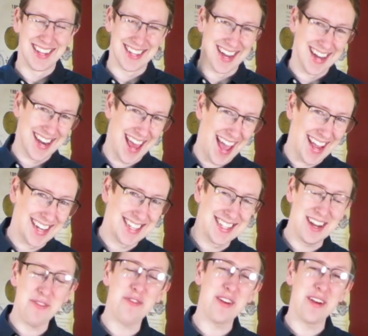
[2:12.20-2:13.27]
done a
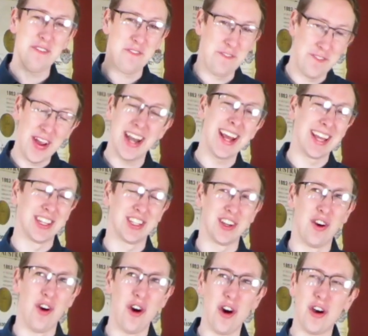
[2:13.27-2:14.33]
different finish
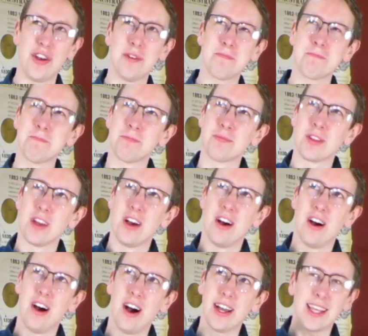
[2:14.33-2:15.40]
on,
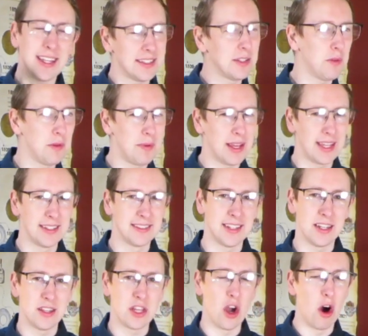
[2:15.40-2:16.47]
I guess it would be
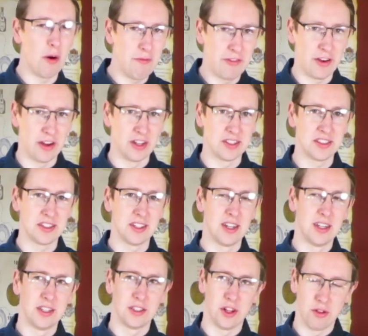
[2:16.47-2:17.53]
considered the obverse.
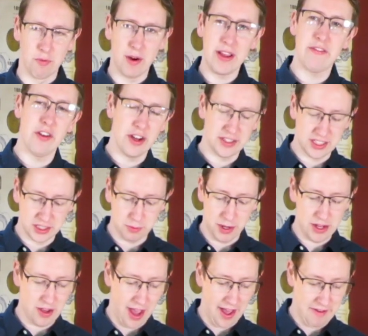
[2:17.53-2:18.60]
So the reverse is where
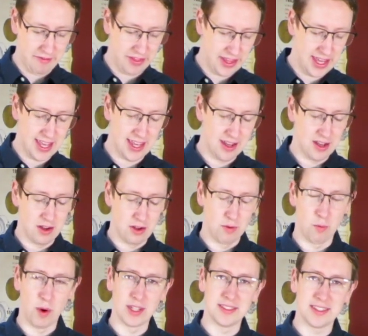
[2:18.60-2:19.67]
you have the
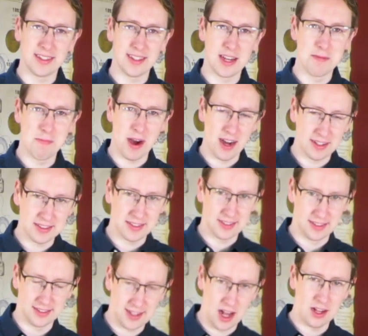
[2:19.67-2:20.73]
1 zillion bucks,
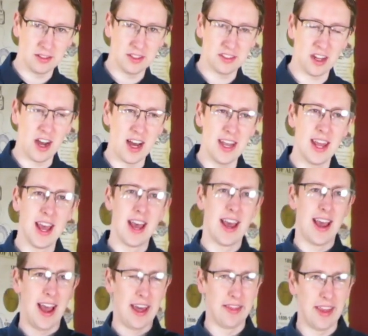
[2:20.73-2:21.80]
the skull design,
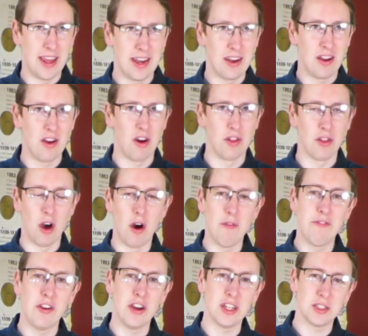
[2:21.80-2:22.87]
and then on the
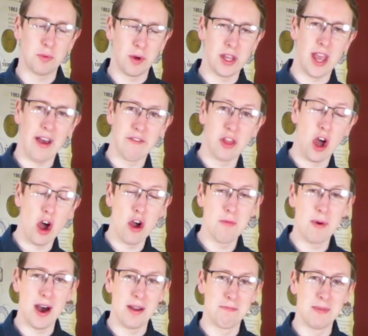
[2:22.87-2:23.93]
obverse where you have the
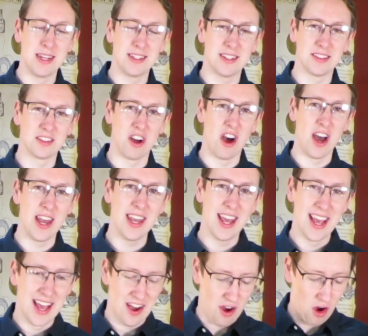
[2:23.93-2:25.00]
Hobart Mint design.
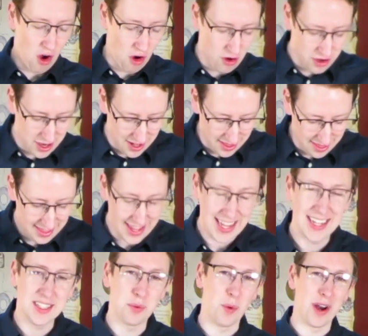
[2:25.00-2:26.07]
On
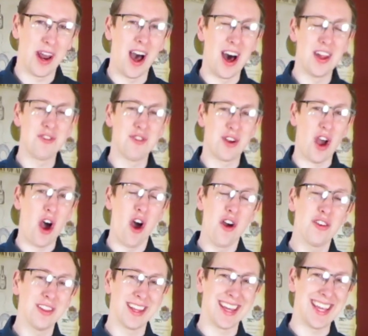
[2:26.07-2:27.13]
these 100
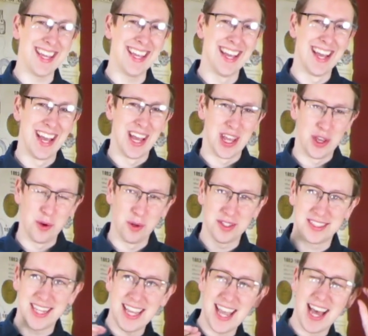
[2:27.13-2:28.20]
only, you will
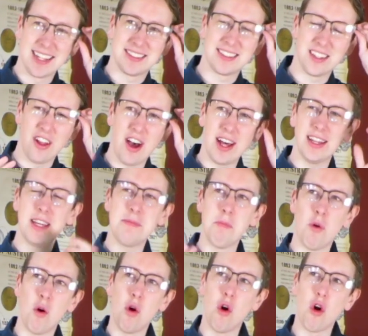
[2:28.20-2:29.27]
see a slightly
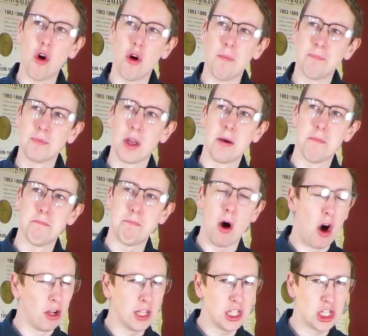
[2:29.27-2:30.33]
more
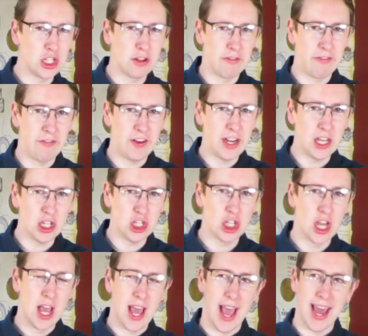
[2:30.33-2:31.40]
polished finish,
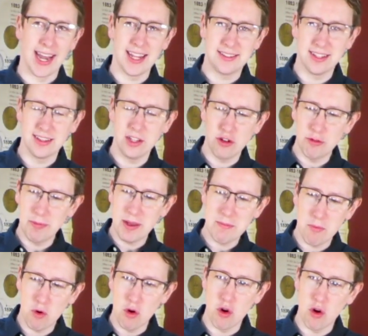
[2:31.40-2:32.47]
and it's a little bit
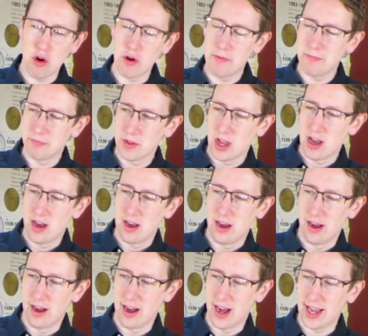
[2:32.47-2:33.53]
more,
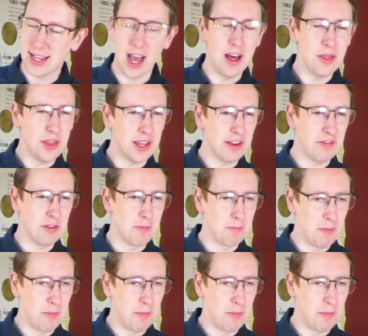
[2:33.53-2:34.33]
I can't think of the